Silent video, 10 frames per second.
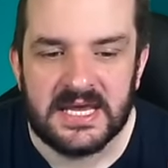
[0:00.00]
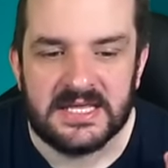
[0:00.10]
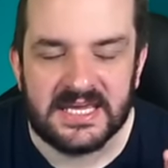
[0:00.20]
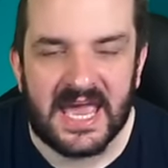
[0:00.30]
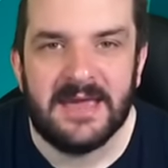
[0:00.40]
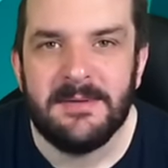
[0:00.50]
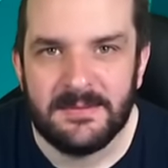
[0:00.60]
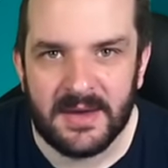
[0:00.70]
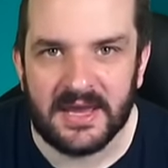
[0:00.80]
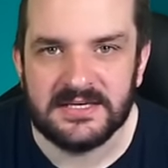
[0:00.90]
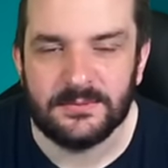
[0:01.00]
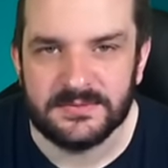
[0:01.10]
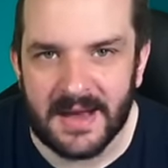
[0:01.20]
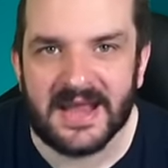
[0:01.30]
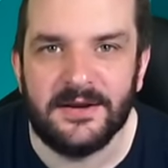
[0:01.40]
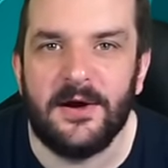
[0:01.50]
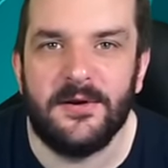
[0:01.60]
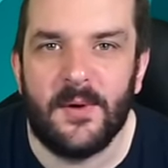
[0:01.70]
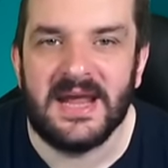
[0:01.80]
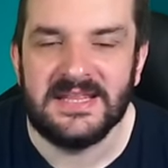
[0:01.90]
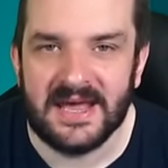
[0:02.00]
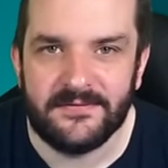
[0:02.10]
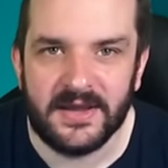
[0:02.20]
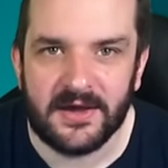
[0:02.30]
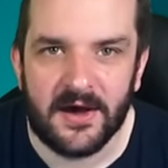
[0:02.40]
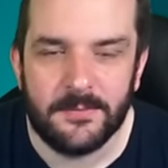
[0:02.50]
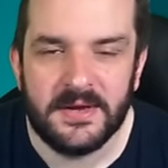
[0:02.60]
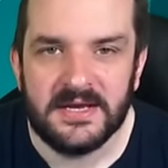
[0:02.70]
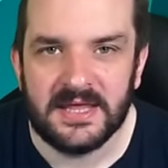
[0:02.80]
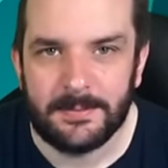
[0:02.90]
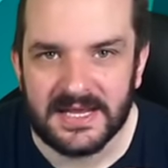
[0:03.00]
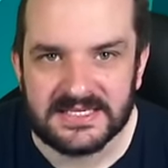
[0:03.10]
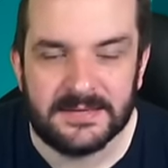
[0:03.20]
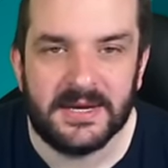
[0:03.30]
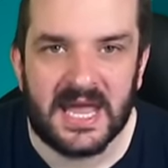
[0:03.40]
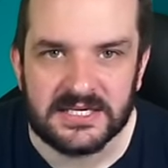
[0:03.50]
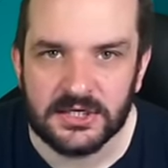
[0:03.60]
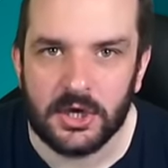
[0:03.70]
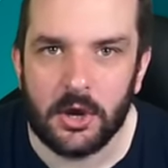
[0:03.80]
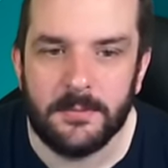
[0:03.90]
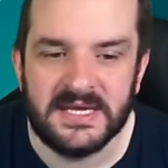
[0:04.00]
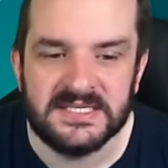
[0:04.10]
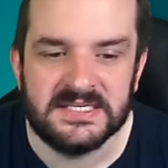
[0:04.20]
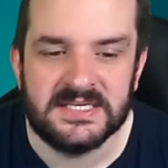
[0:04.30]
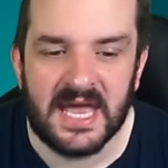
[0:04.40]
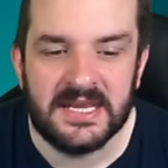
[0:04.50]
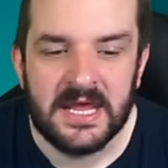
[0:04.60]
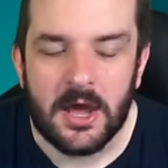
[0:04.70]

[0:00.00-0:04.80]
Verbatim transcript: The game he missed was Man United away in the F A Cup. They played Tsimikas and Gomez instead.